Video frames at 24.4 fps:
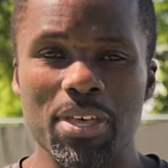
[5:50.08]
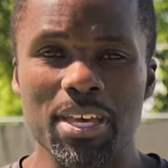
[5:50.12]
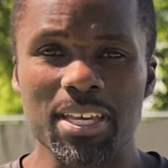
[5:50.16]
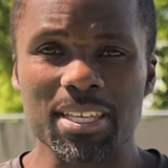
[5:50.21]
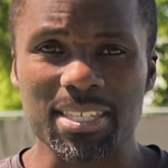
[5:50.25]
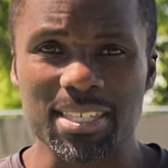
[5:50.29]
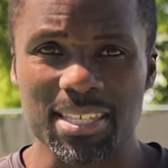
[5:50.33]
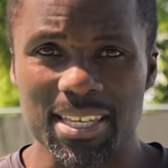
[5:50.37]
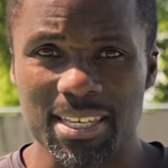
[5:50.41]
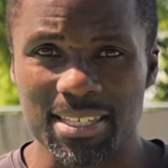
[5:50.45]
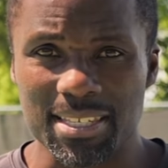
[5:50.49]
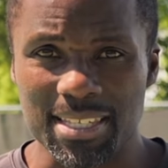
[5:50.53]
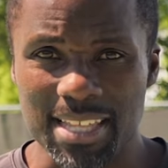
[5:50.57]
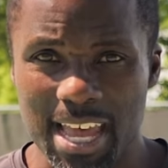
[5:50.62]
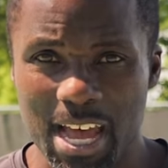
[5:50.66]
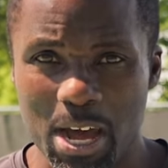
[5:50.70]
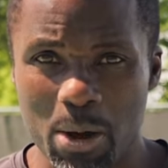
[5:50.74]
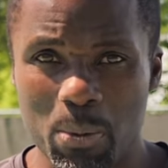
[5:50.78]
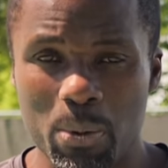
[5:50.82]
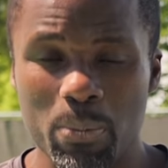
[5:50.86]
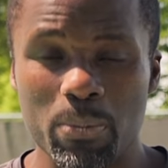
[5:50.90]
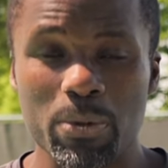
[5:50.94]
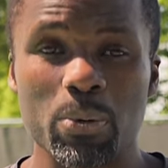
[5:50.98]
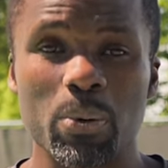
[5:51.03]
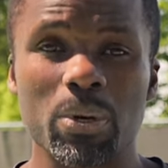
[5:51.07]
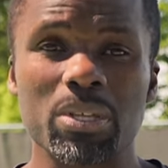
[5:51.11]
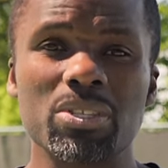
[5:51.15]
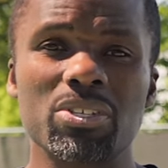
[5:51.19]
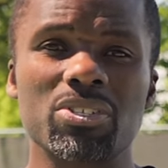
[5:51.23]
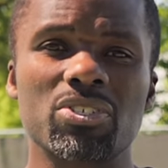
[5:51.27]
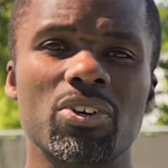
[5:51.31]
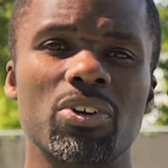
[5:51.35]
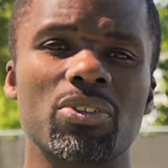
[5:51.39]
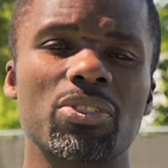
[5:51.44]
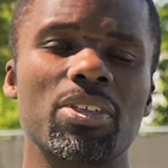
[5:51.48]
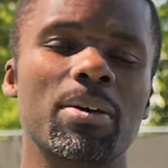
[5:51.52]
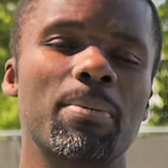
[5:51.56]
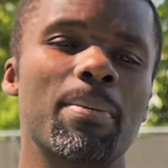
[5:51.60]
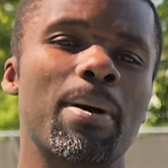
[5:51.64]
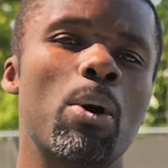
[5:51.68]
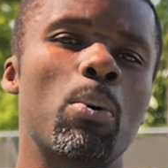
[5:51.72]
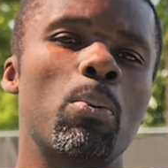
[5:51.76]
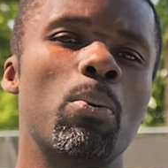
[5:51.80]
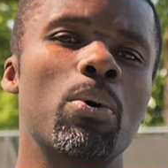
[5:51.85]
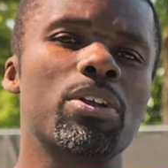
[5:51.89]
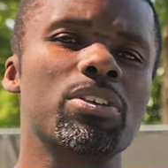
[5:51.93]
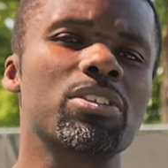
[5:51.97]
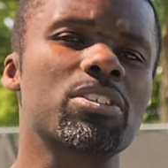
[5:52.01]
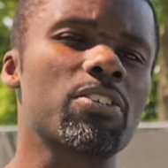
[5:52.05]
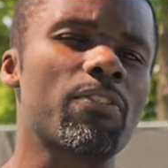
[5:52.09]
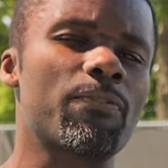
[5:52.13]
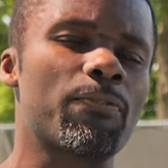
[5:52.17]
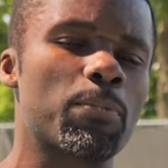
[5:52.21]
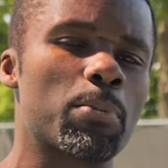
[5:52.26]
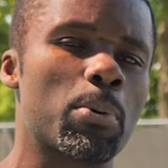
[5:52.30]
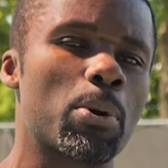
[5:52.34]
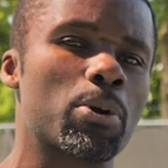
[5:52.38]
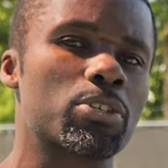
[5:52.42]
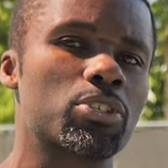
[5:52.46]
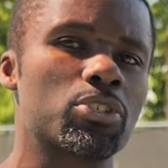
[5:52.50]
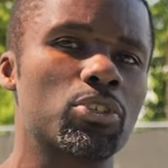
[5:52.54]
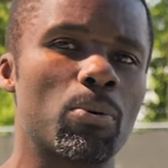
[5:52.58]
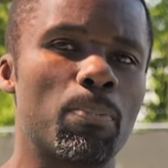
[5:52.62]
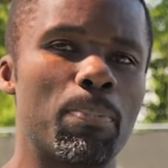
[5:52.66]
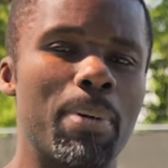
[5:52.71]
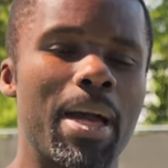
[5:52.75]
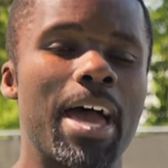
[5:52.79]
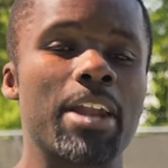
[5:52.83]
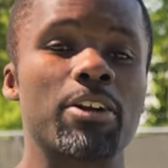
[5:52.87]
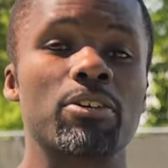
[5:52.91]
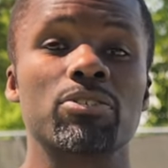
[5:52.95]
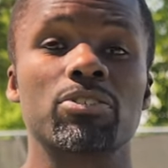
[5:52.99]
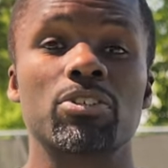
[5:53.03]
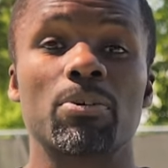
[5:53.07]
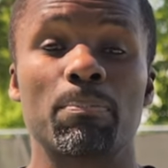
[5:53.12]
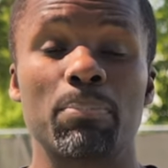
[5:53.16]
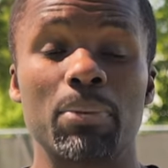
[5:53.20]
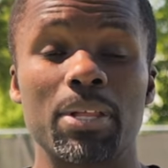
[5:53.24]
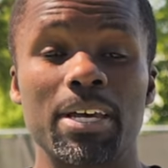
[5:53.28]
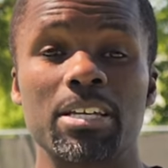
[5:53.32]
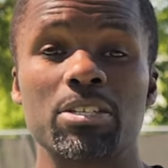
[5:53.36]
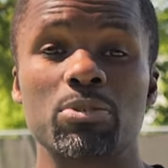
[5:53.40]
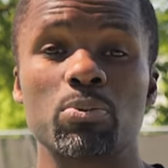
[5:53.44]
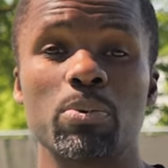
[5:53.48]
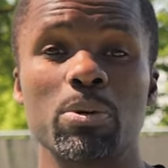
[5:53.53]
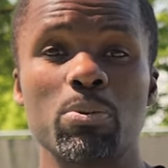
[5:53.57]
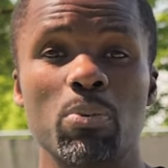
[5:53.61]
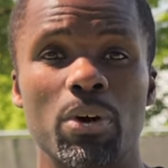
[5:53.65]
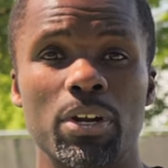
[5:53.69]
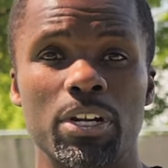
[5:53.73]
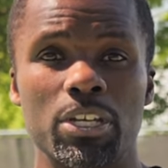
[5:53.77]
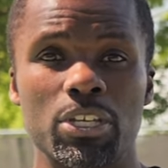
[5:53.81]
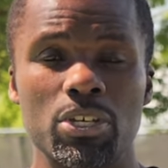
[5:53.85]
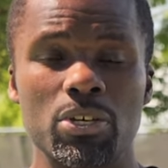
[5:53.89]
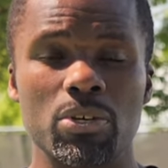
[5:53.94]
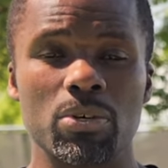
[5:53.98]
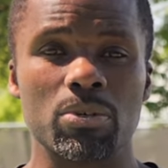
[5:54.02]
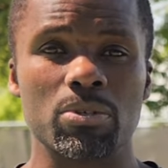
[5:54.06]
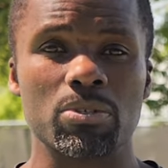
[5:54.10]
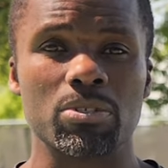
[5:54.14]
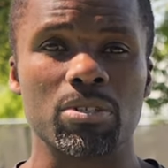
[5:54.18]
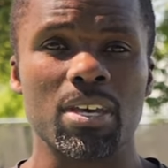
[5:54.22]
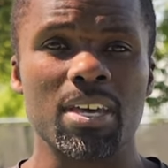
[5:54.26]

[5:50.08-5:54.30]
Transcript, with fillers: This is now when we want to start thinking about what is the personal patterns and plays we want to use.